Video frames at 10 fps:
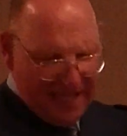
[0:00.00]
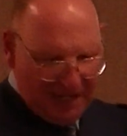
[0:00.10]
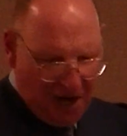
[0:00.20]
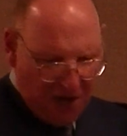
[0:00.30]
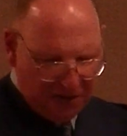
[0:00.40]

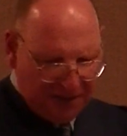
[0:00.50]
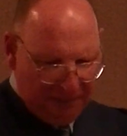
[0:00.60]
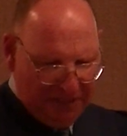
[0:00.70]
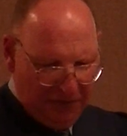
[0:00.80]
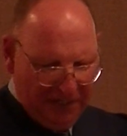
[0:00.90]
that our
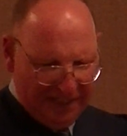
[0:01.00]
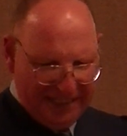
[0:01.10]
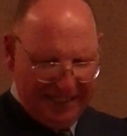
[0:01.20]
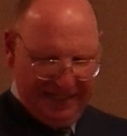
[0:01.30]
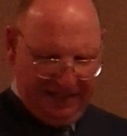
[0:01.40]

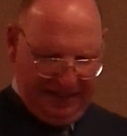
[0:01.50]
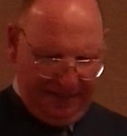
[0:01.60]
community